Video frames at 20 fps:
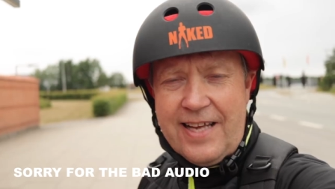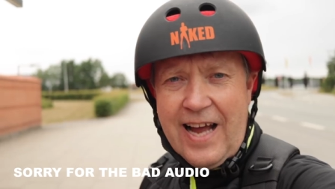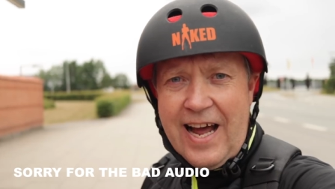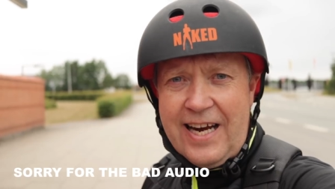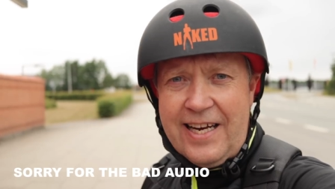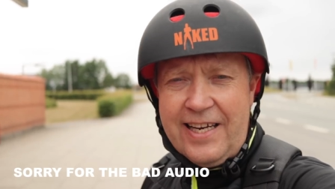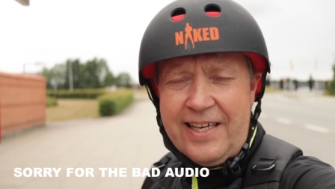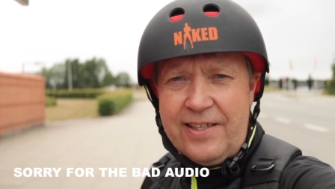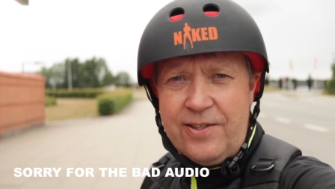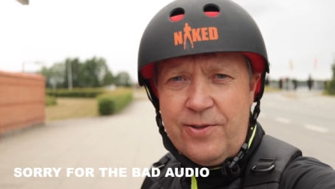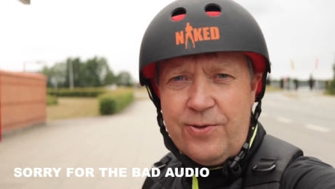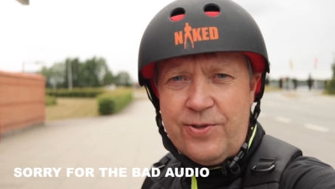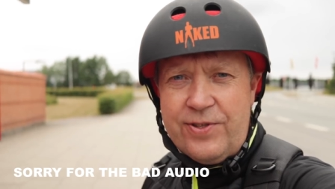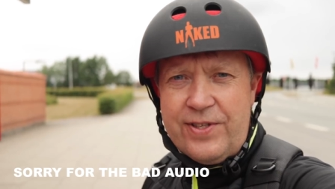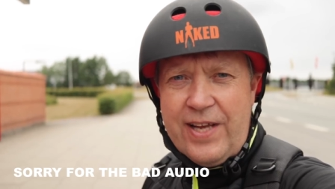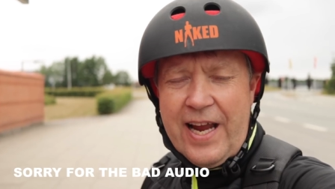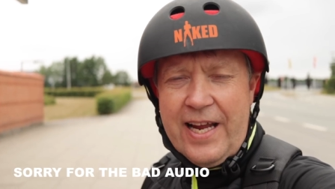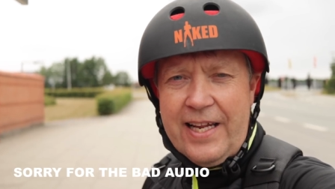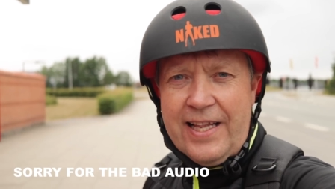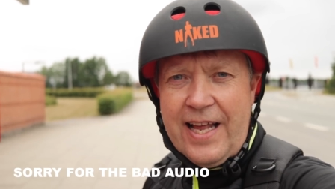starting to
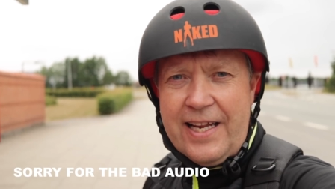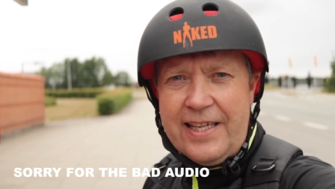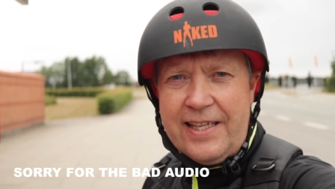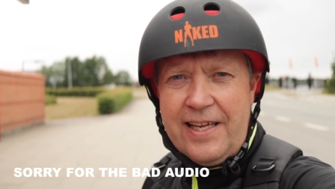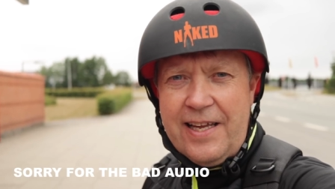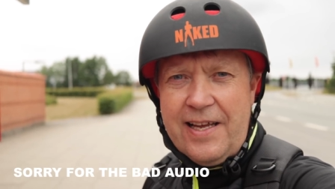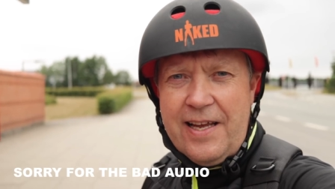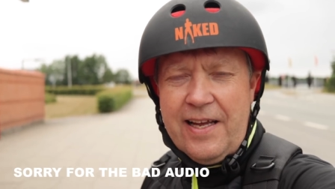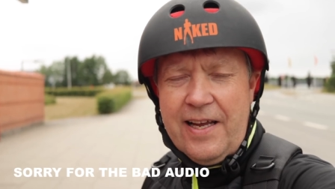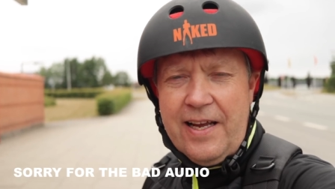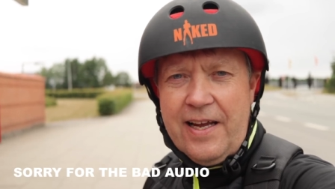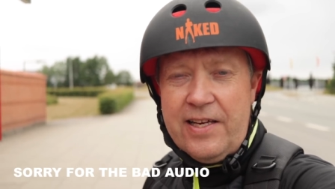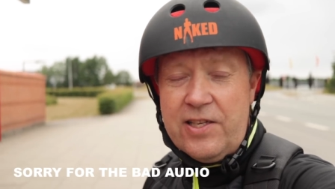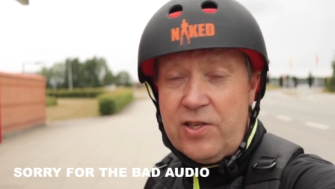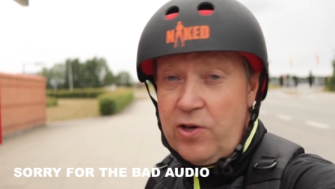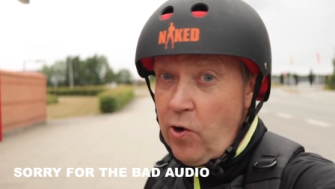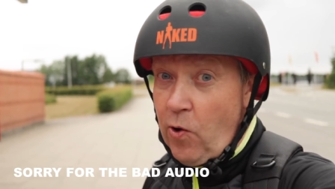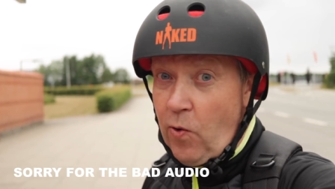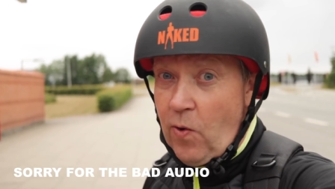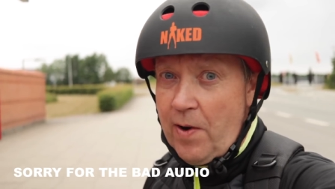say that uh,
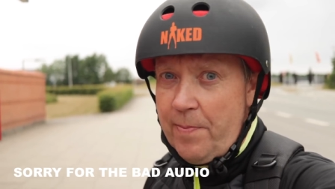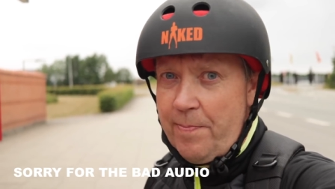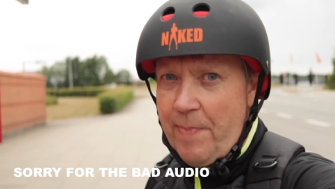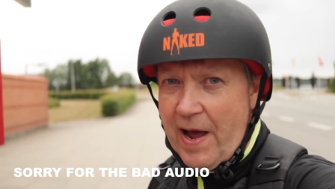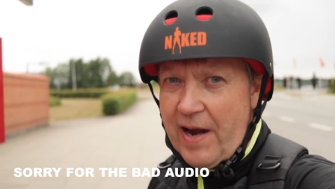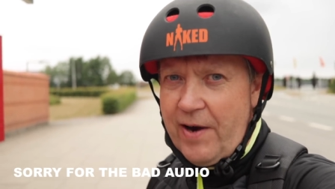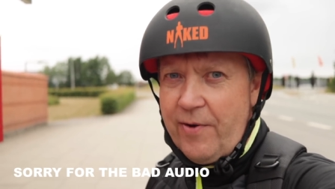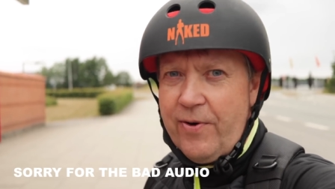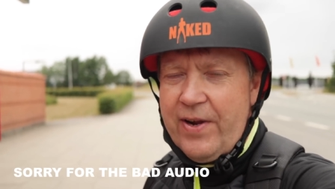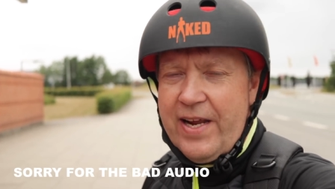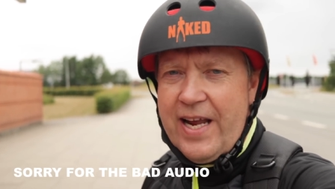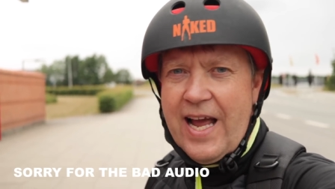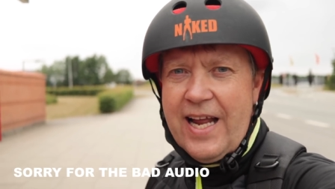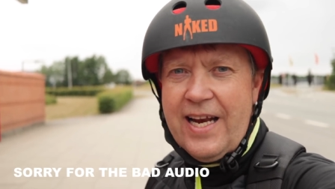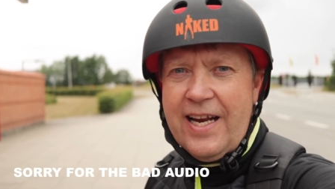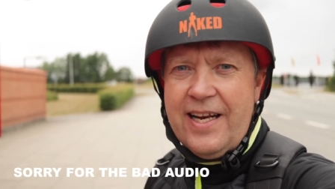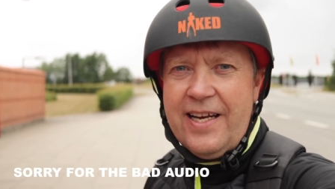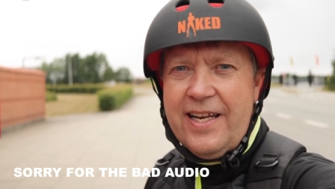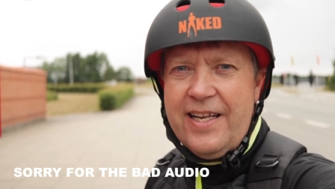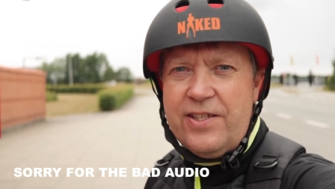it's low on battery
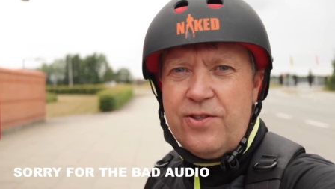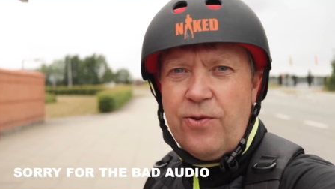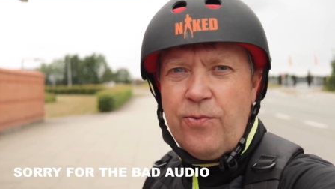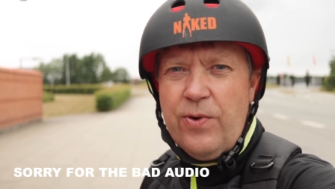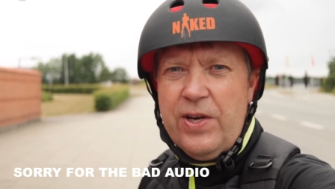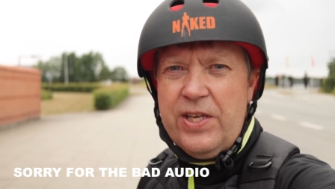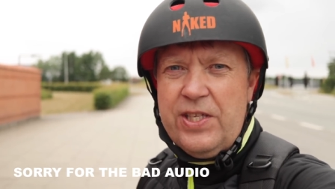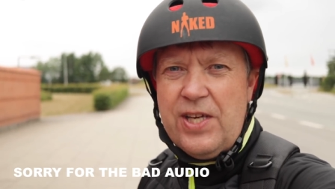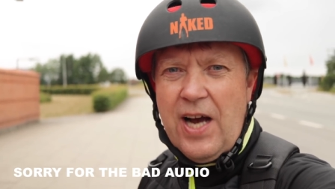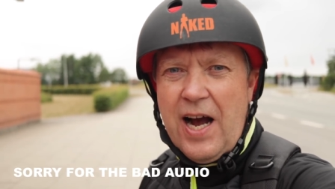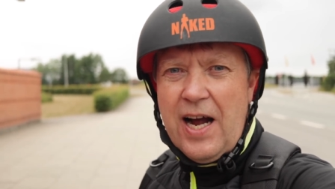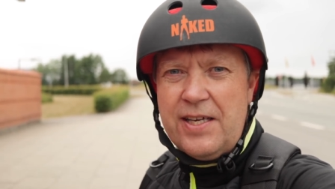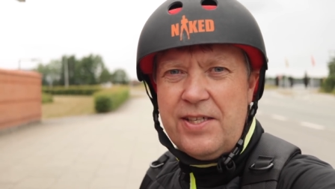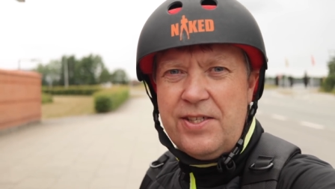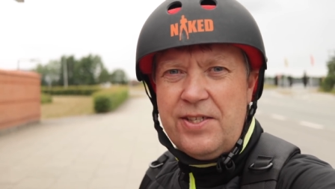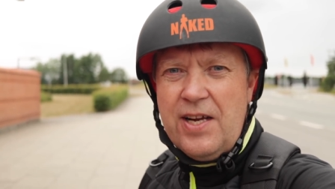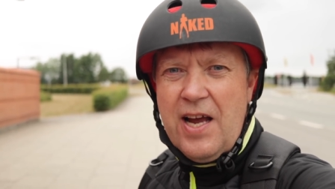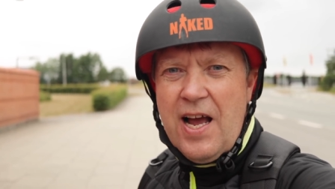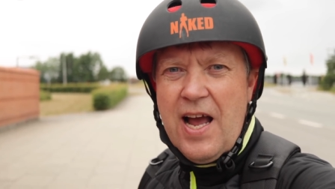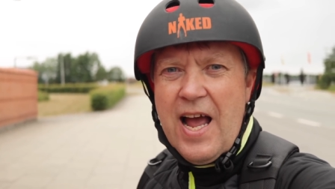and I need to
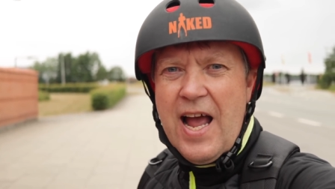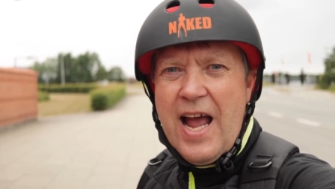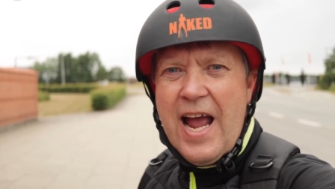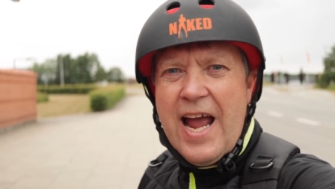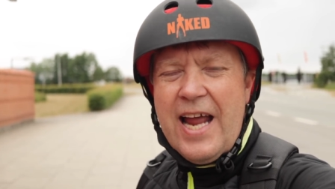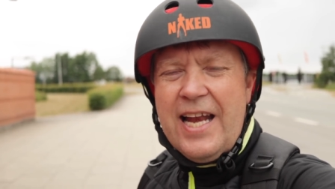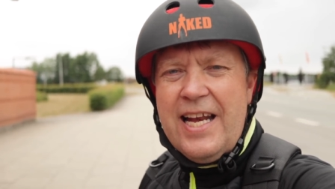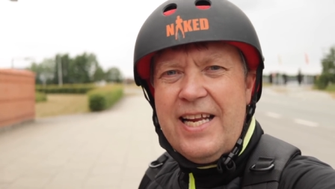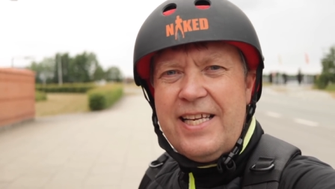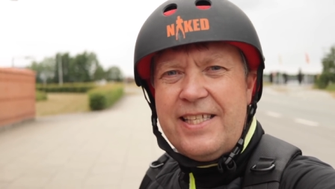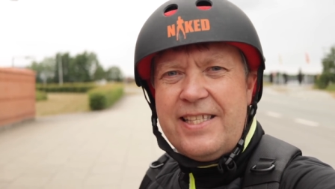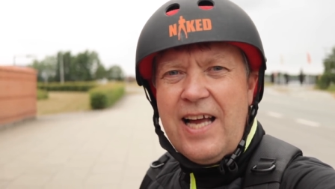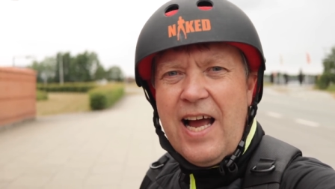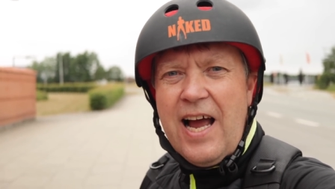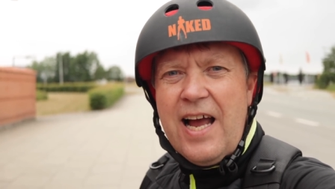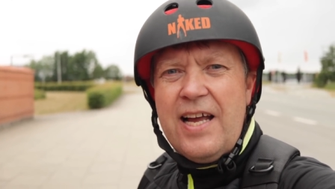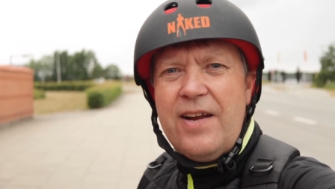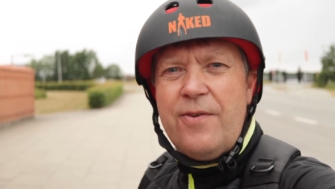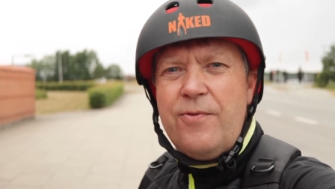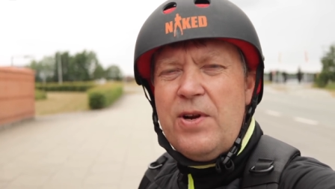recharge. At least
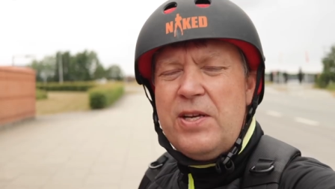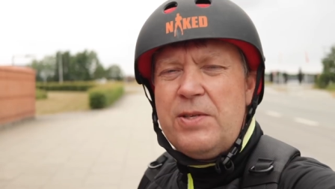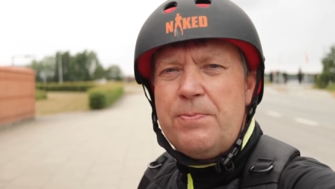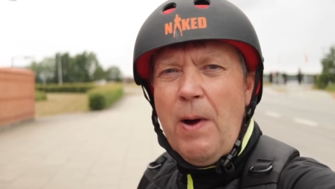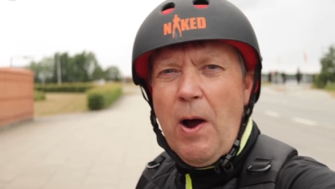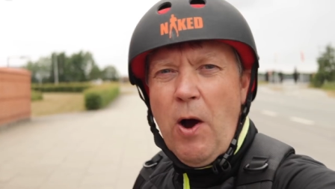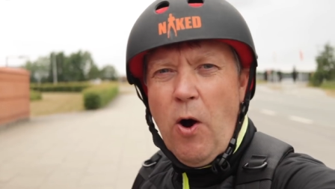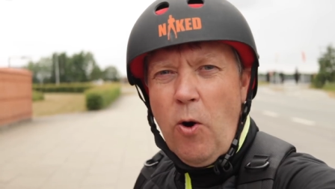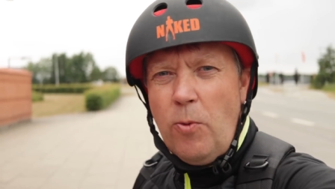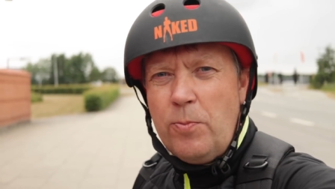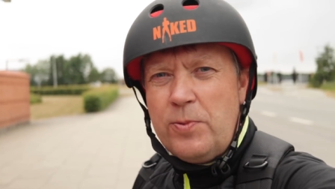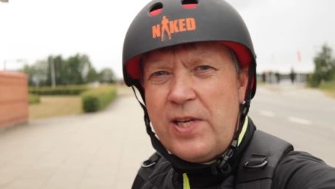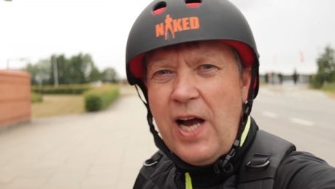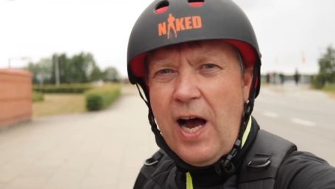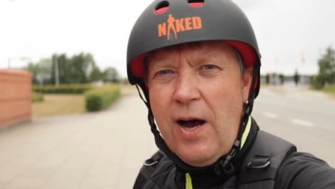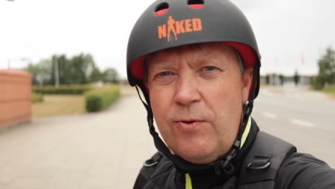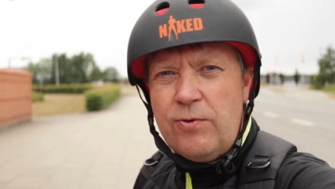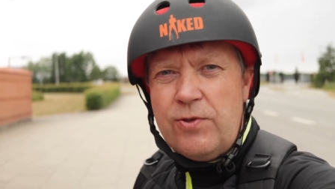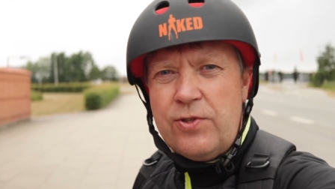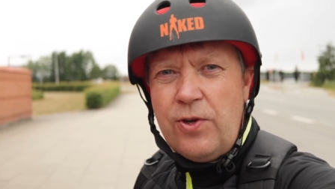I reached my
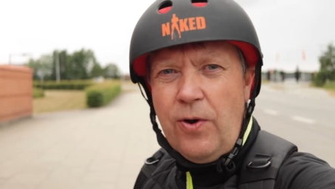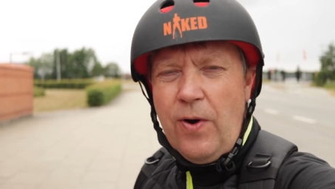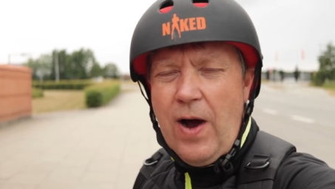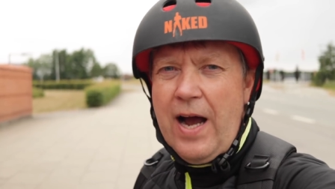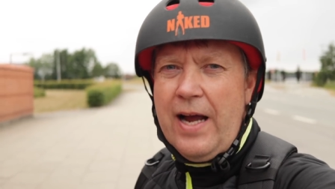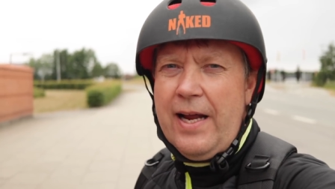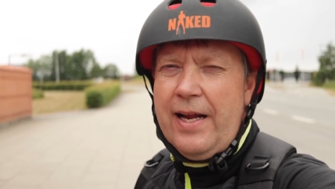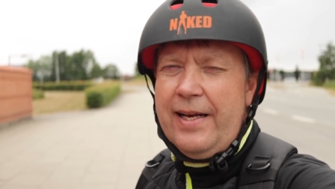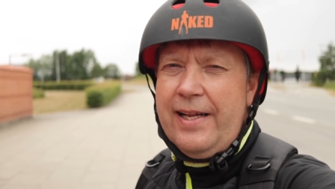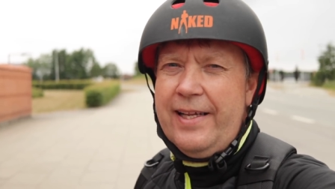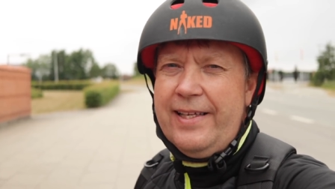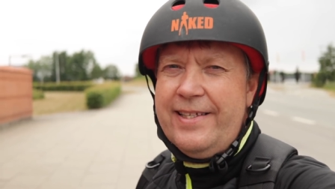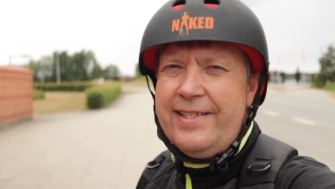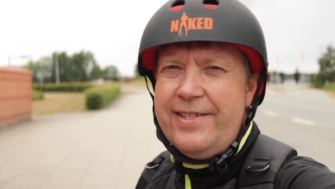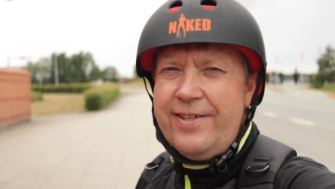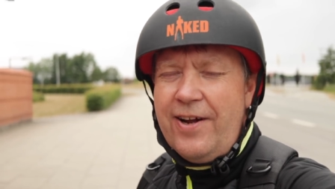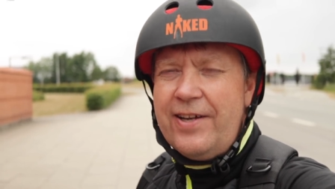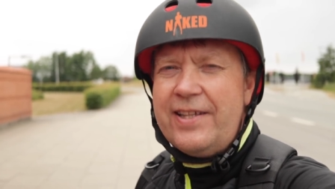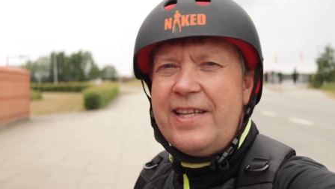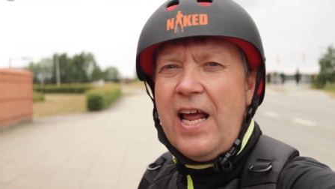hometown, so I,
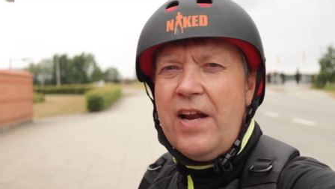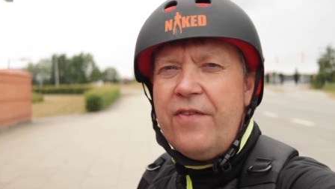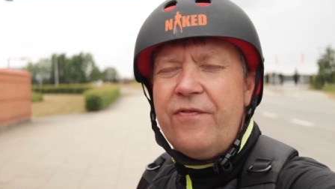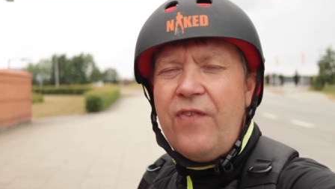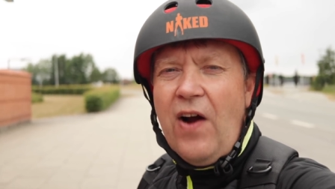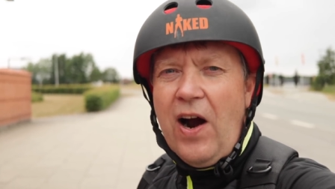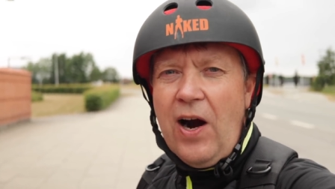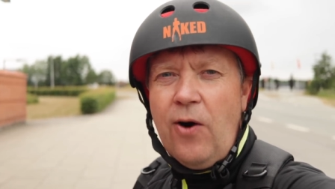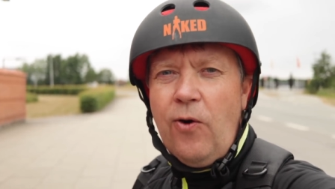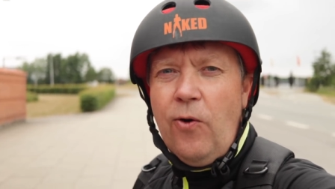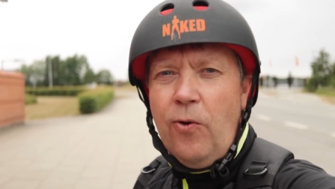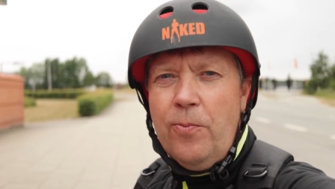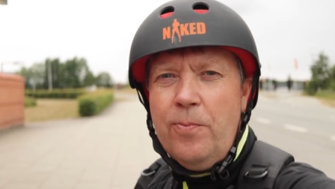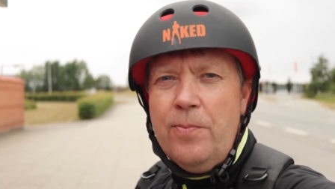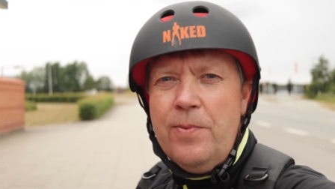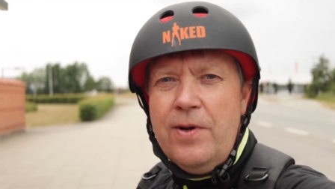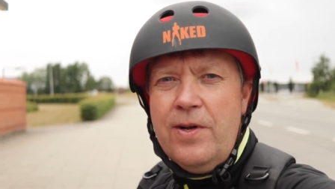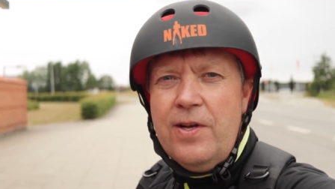it's not that far home.